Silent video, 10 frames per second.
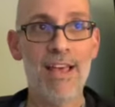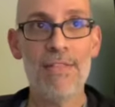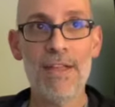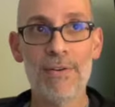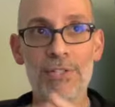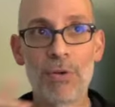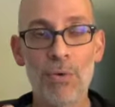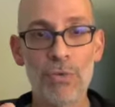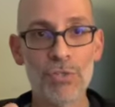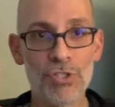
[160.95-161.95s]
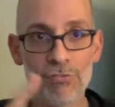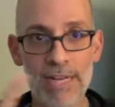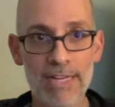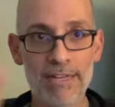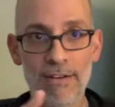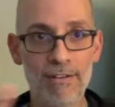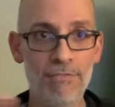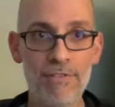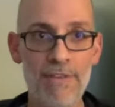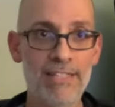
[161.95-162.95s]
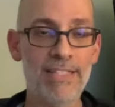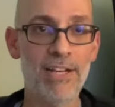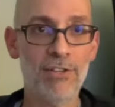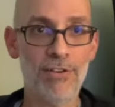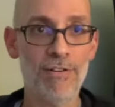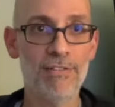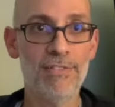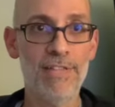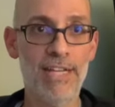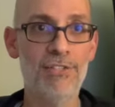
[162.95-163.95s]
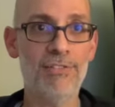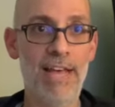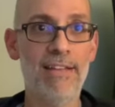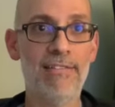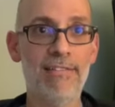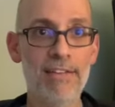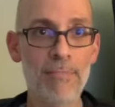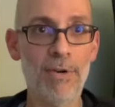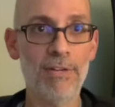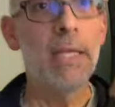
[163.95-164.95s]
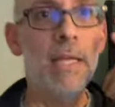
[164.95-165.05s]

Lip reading: there is a whole string of events that occur to get you that number.